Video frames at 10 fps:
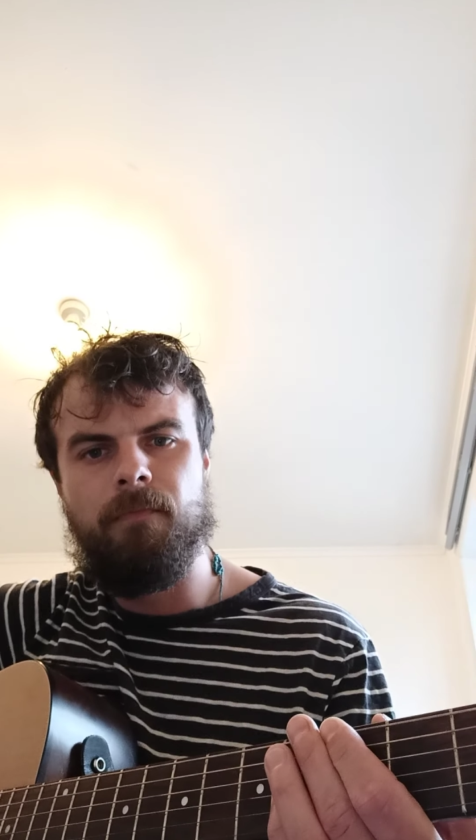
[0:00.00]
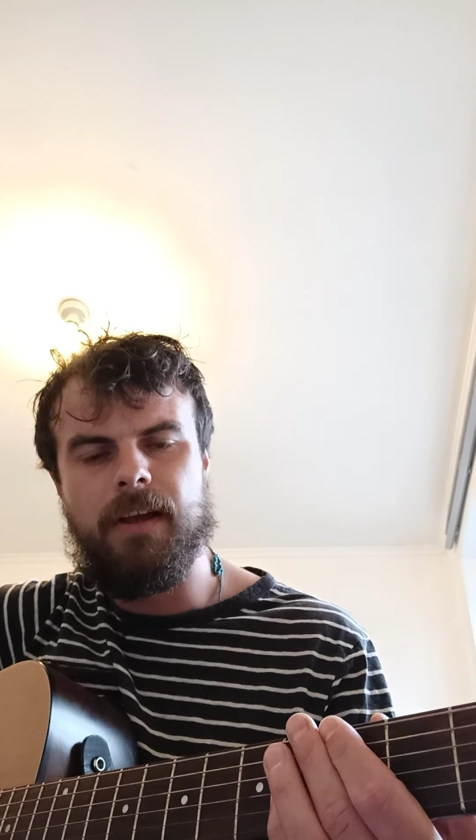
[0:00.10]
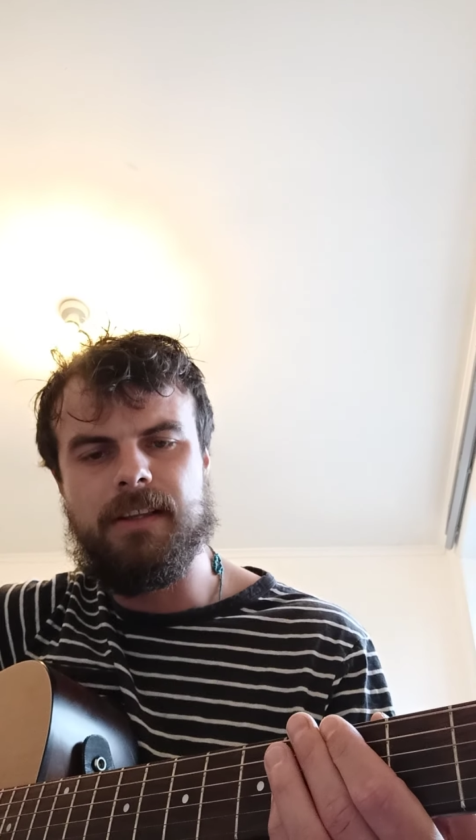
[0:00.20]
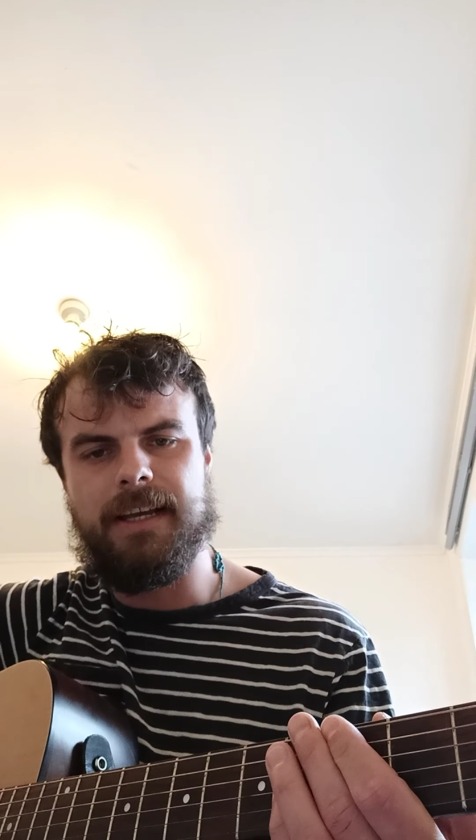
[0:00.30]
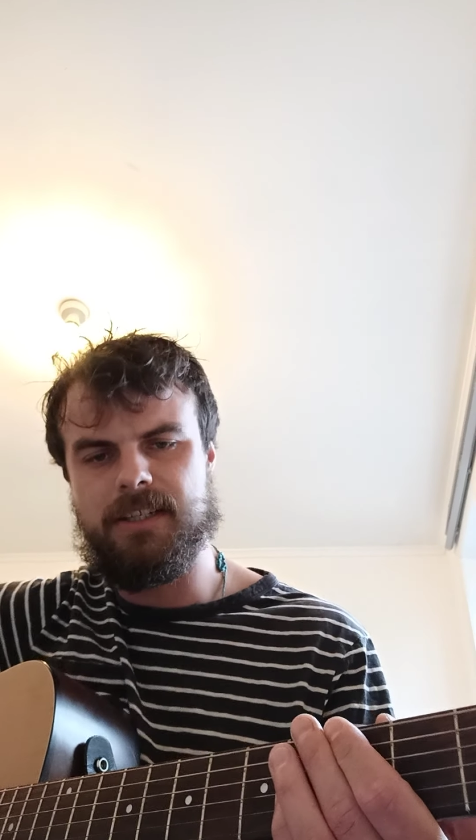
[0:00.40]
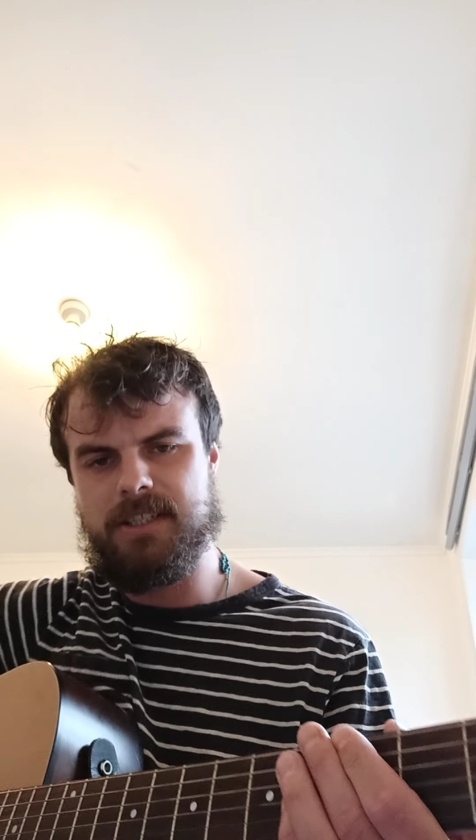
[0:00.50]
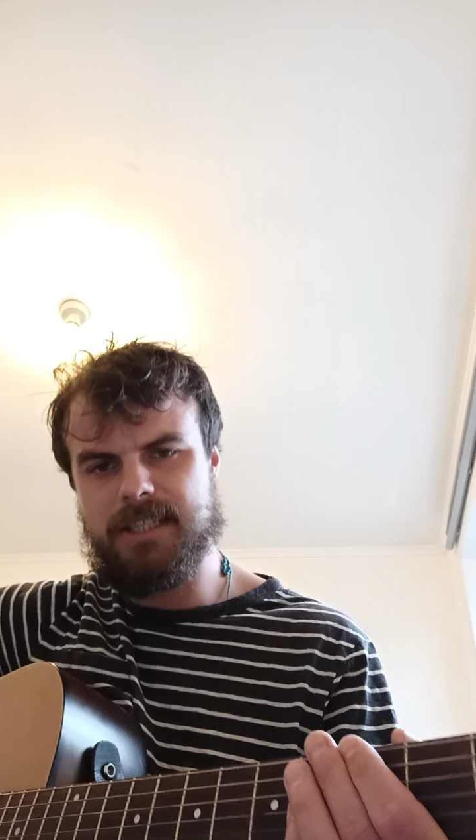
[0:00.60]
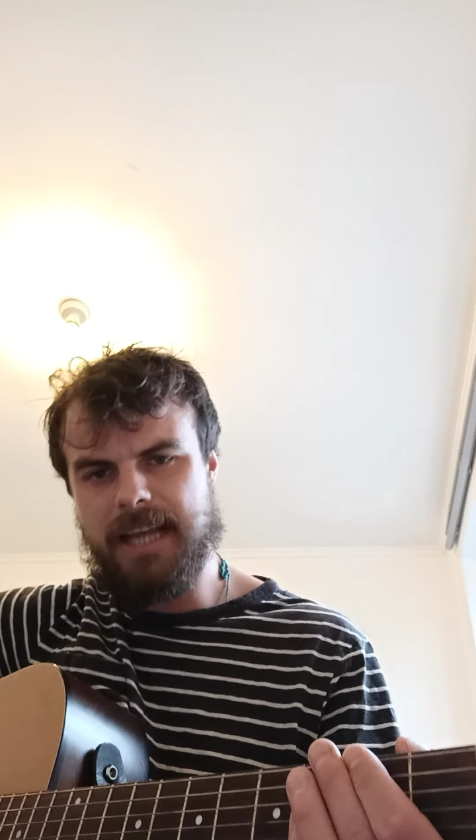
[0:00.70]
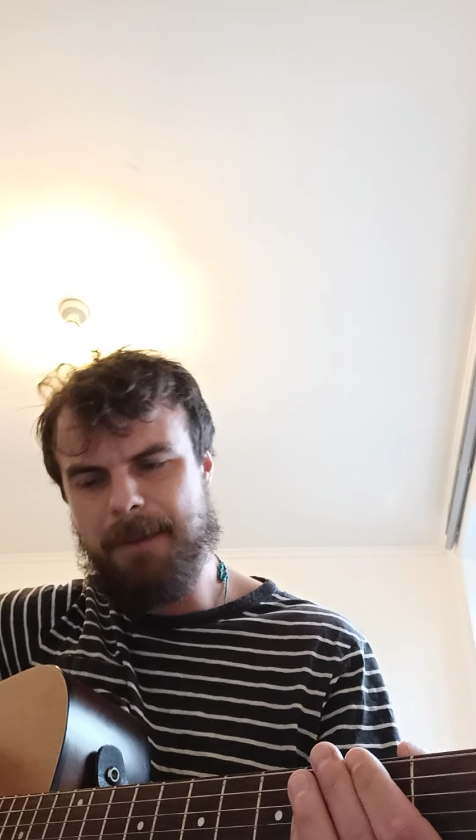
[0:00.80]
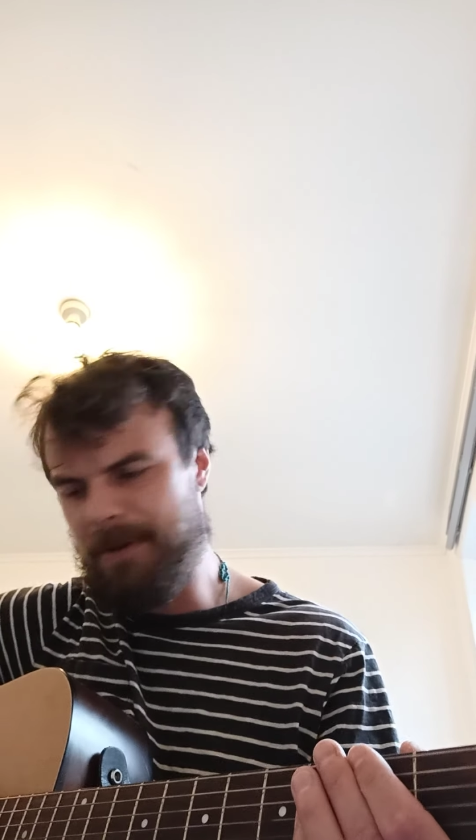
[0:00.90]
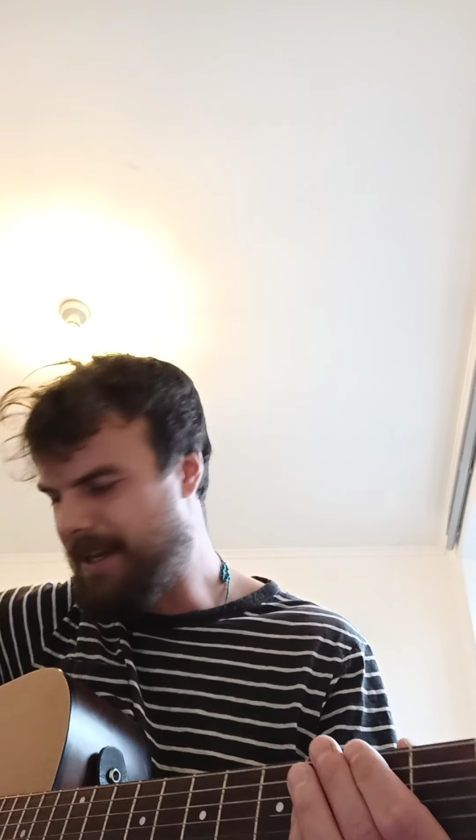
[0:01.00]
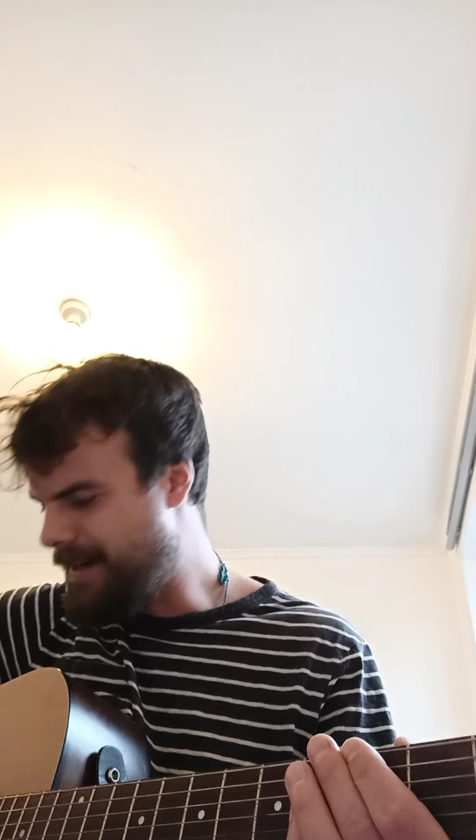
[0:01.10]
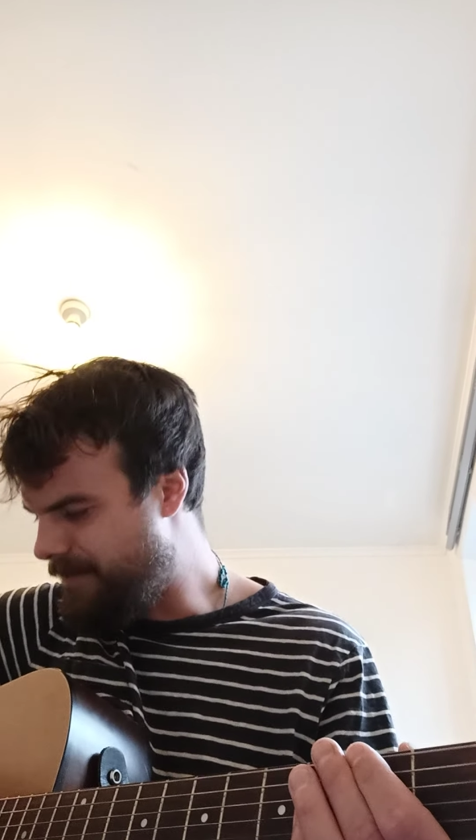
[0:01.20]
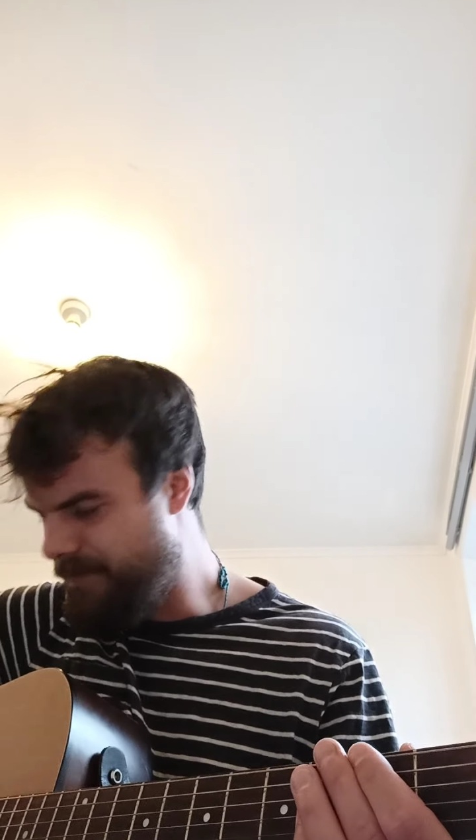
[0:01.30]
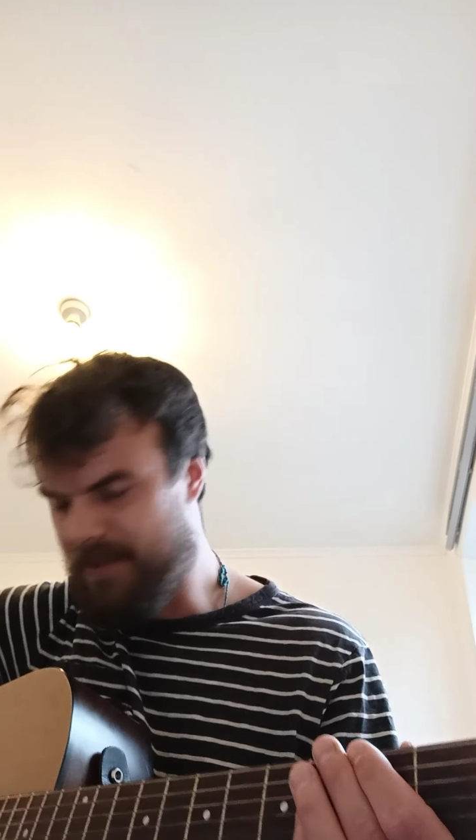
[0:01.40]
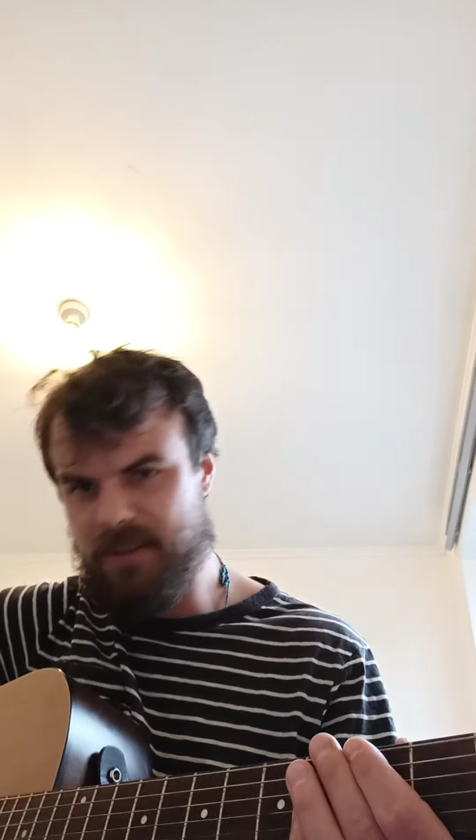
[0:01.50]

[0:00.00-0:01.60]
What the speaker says: like slapping it and